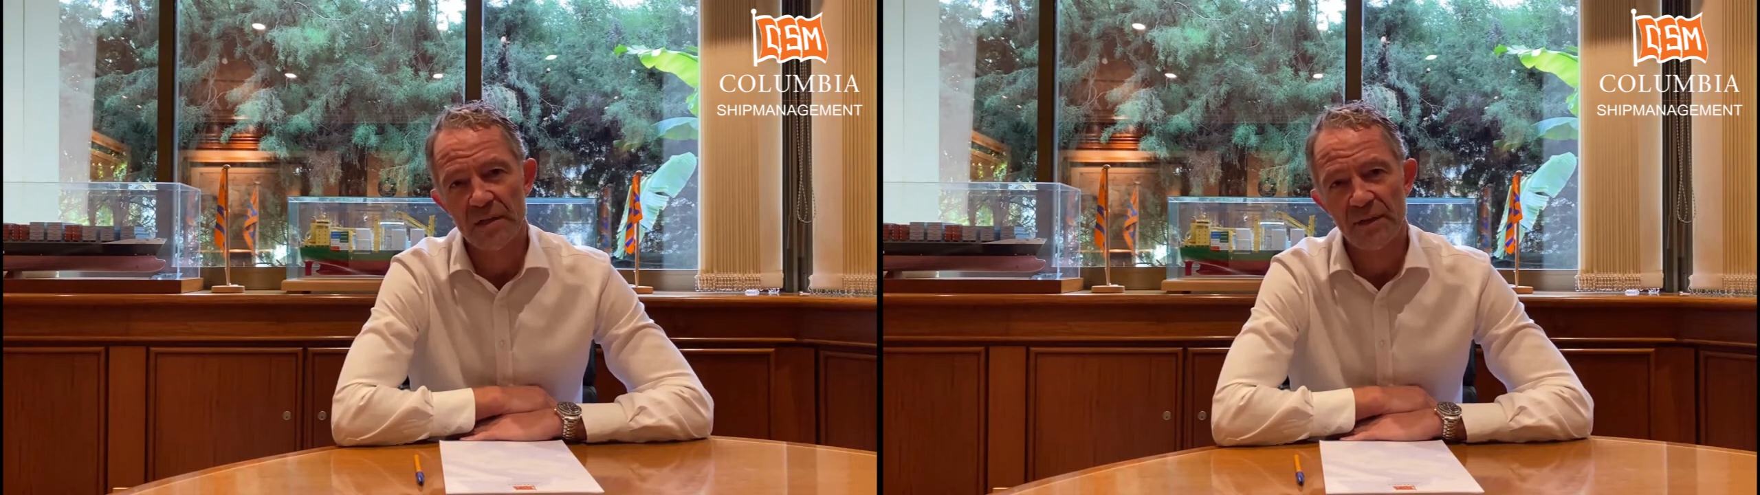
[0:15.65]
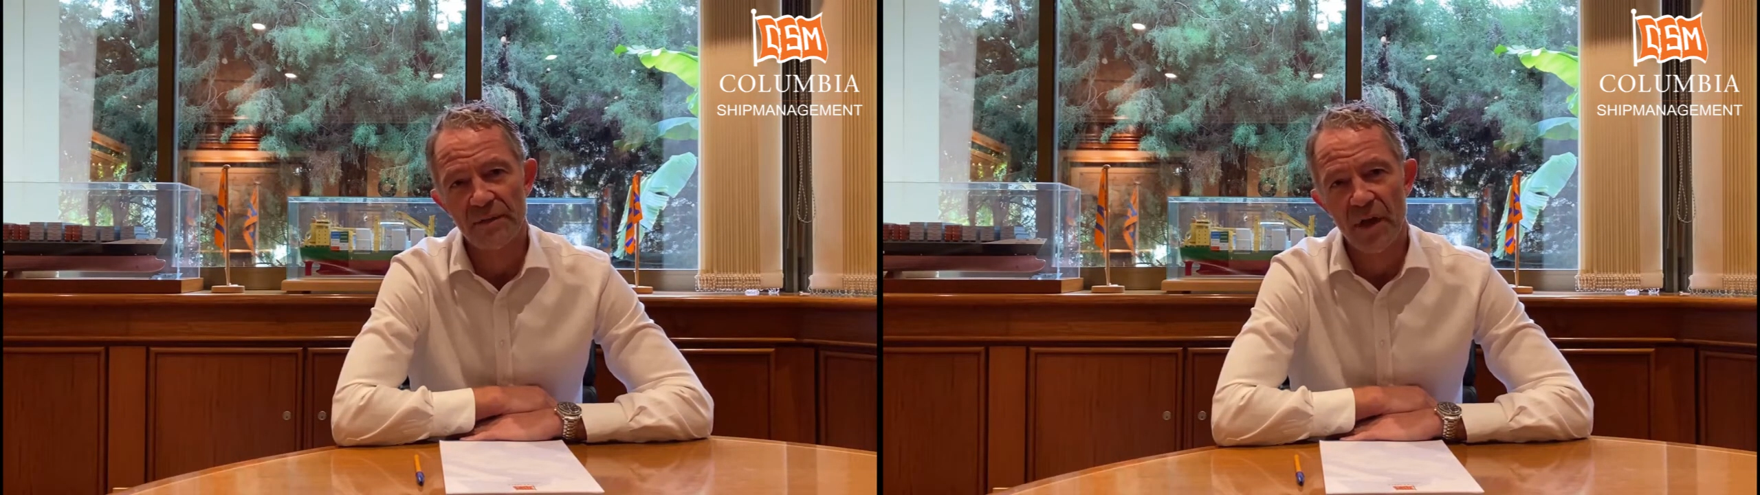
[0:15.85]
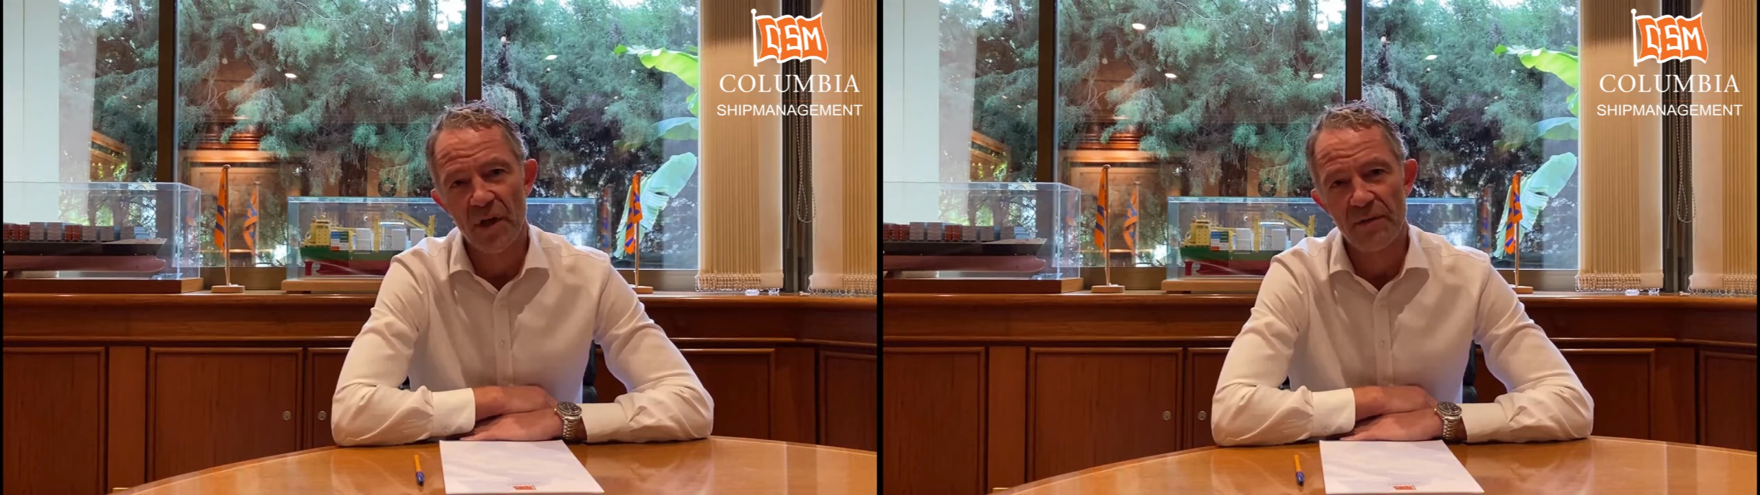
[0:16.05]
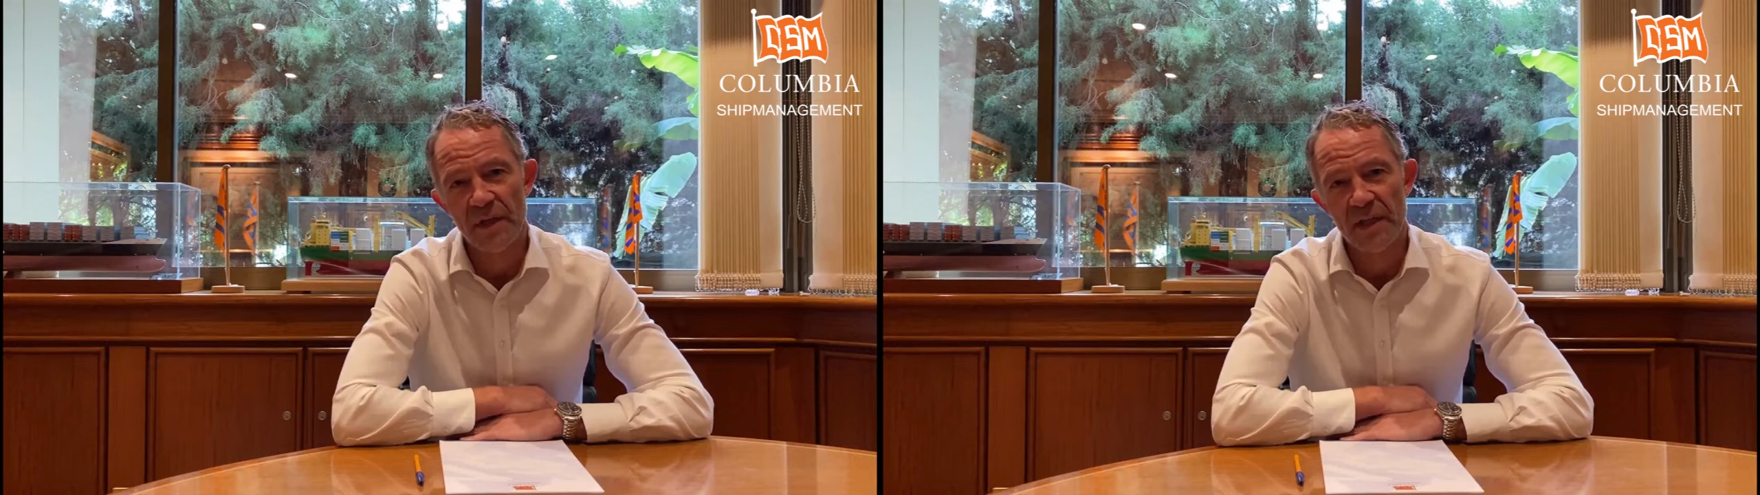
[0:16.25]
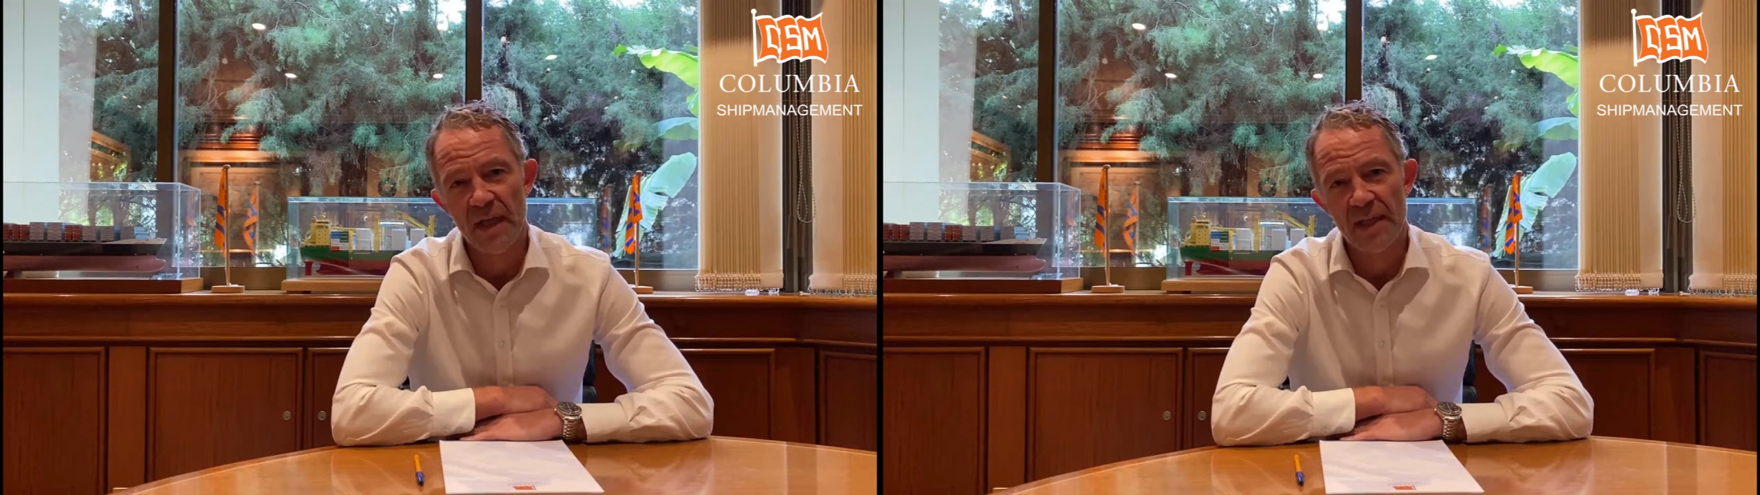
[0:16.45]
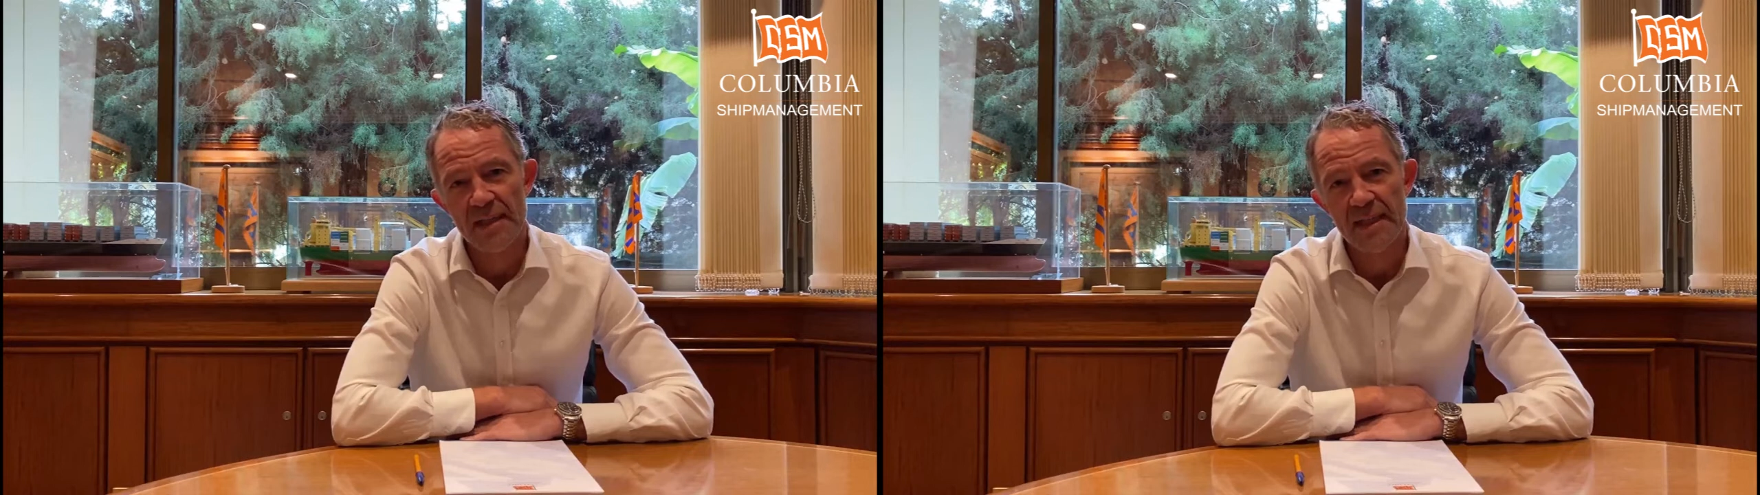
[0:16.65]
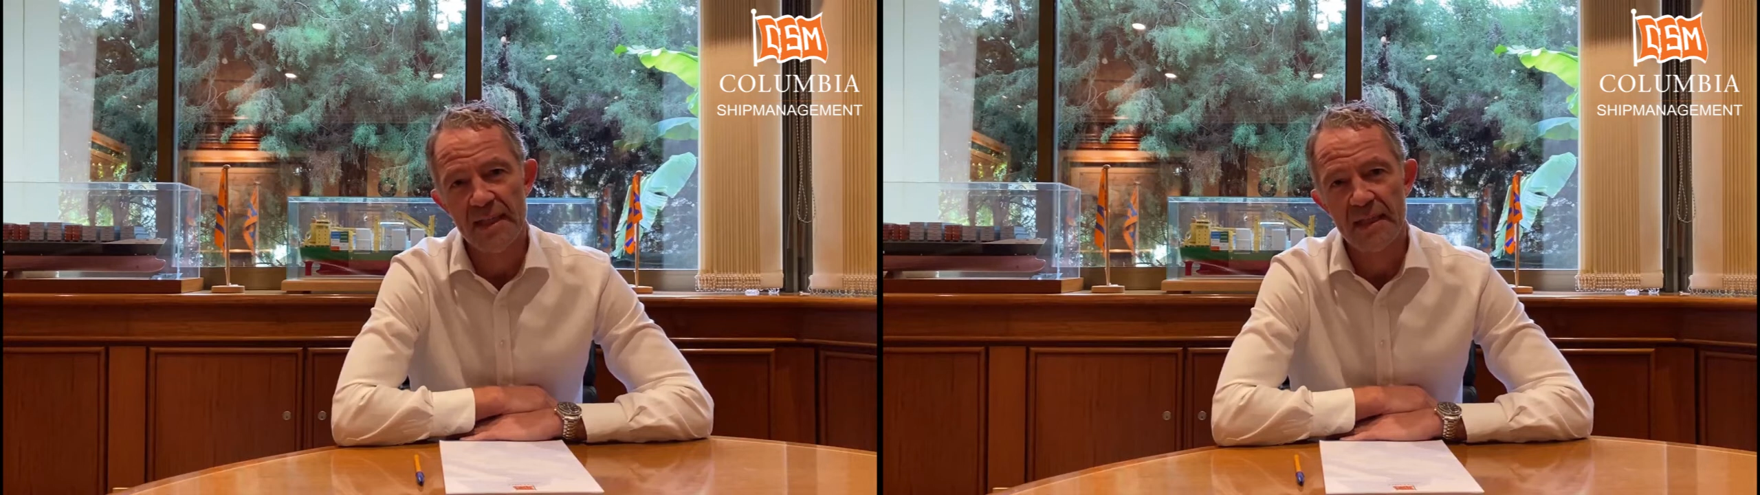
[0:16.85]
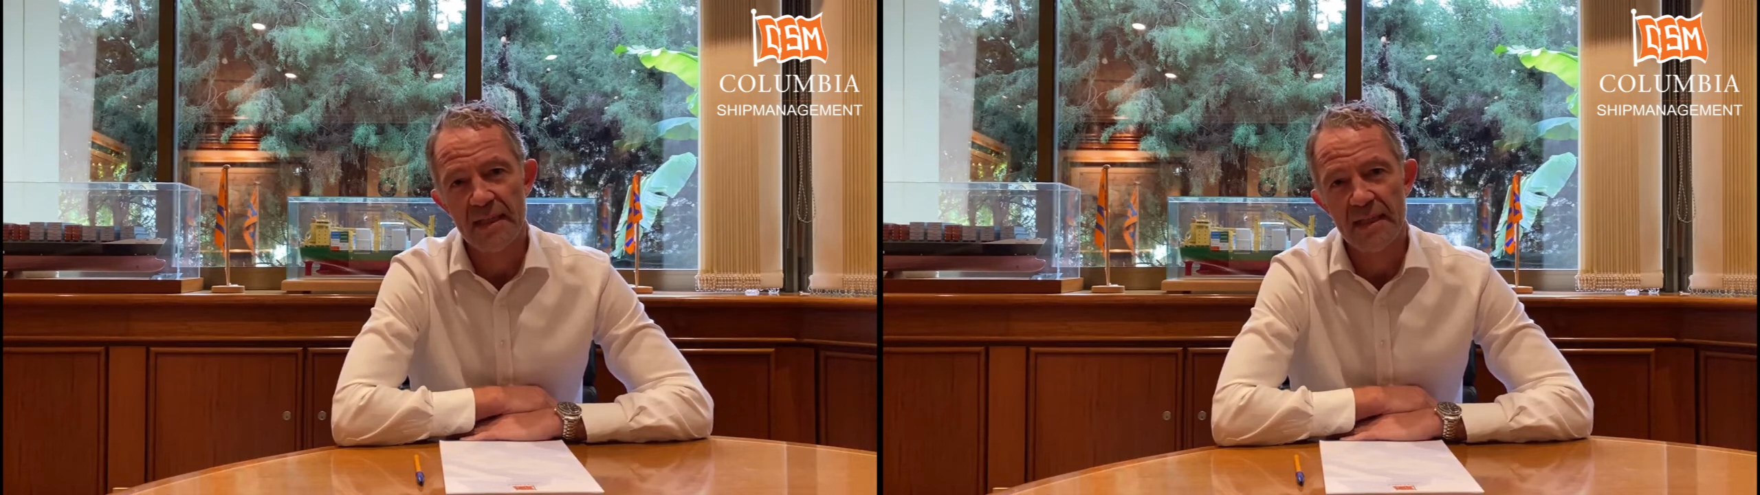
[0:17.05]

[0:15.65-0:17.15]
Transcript: of COVID-19,